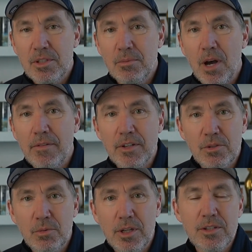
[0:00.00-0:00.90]

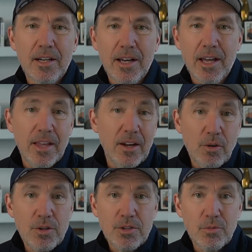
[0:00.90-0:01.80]
obvious ones. And then of
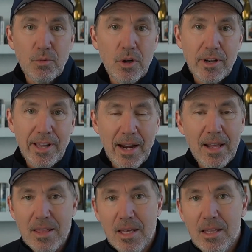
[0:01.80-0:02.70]
course at work,
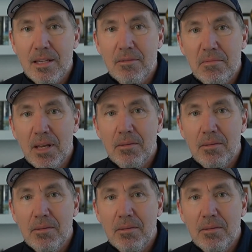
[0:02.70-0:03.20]
anything that